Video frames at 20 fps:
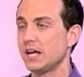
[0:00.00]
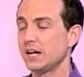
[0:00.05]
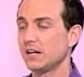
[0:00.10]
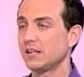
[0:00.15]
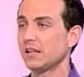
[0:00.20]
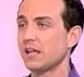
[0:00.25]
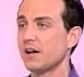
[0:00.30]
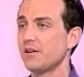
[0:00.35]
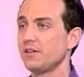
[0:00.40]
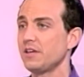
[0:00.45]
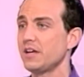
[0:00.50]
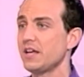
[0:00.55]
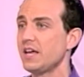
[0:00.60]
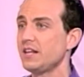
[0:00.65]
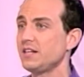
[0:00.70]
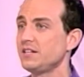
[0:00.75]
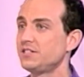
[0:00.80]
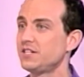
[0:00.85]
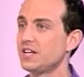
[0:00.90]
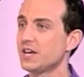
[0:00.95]
And Claudia,
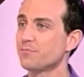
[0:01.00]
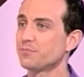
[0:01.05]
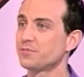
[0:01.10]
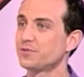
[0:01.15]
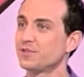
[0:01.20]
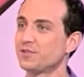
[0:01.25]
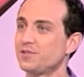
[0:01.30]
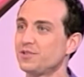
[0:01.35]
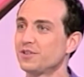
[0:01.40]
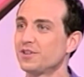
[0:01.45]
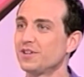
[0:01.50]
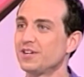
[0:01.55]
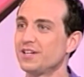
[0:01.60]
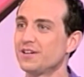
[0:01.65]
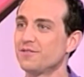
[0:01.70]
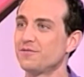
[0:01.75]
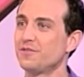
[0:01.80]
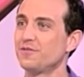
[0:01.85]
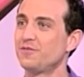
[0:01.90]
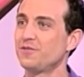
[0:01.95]
any tips that you can
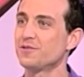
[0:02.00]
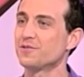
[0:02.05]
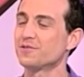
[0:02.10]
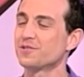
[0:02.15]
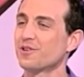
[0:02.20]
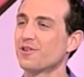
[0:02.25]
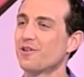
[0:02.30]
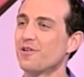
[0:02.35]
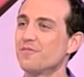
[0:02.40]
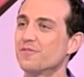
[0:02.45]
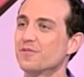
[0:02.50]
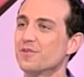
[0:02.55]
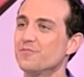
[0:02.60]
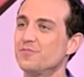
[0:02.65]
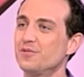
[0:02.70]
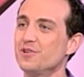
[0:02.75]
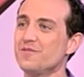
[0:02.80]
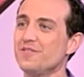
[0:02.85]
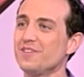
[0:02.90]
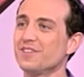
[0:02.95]
give the viewers at home for
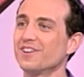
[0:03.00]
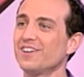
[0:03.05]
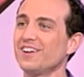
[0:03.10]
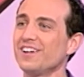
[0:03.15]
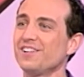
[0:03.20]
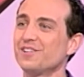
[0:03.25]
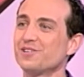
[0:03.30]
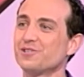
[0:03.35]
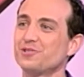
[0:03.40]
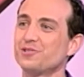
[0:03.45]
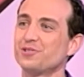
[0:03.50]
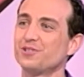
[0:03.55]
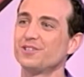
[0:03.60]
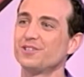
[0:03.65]
improving their English?